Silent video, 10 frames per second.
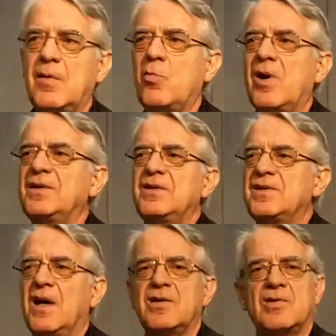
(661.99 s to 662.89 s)
someone
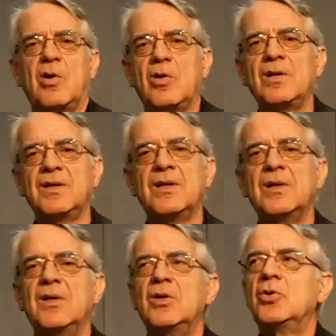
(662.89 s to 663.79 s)
desires only
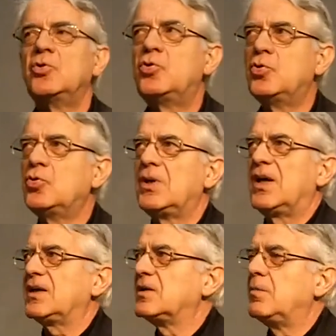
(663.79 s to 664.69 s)
to
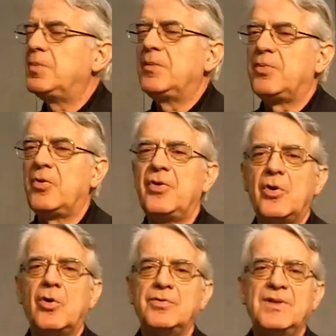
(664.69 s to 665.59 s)
let the people
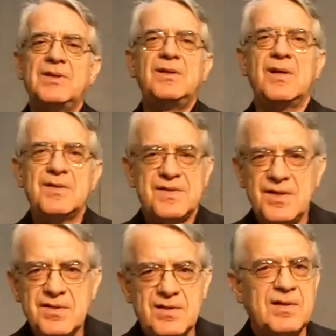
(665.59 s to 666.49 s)
know that he
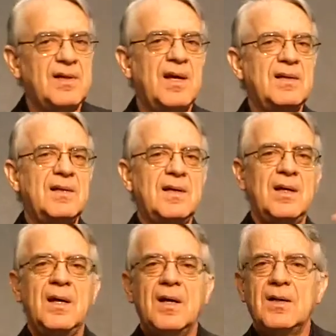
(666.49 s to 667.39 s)
exists, and
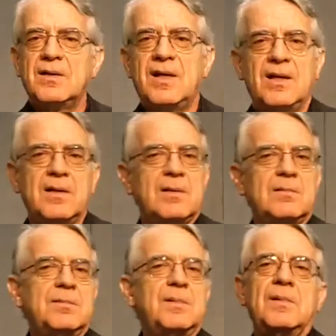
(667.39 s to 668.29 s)
then
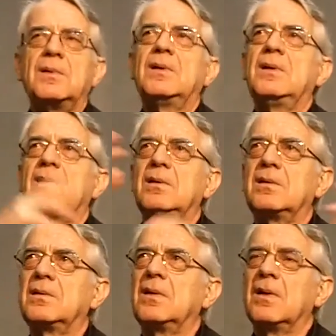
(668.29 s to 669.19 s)

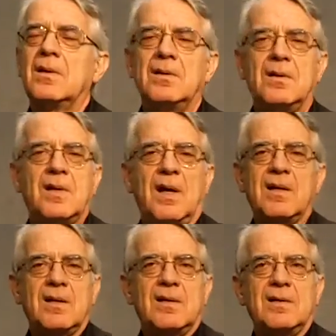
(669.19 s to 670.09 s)
he
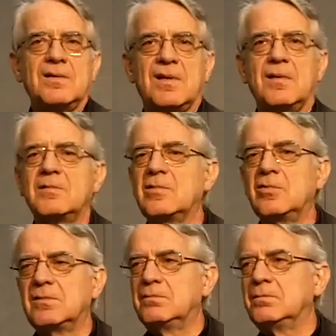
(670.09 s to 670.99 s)
can say
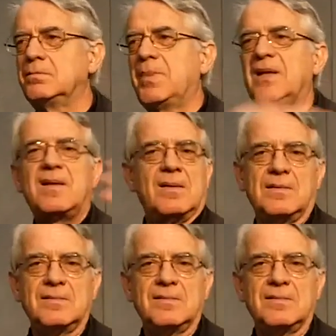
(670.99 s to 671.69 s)
good, bad,